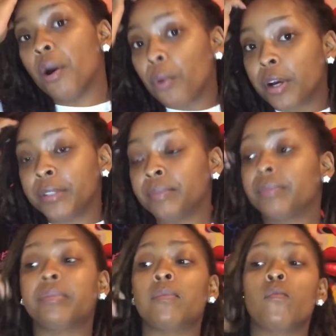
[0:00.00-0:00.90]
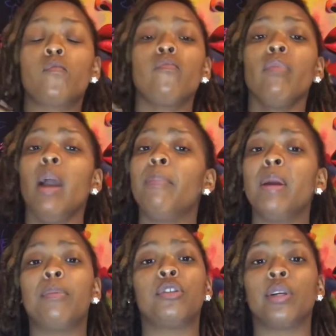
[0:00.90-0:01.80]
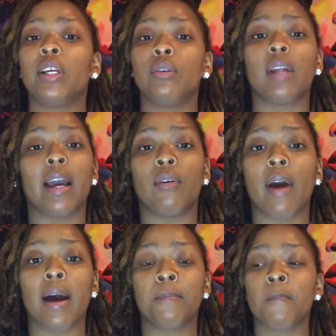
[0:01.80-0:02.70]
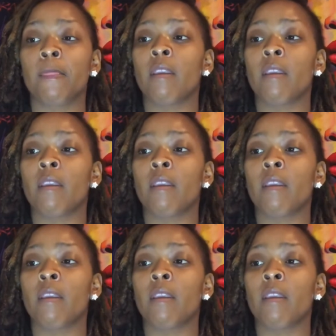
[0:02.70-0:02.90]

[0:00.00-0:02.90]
work and people treating you like crap,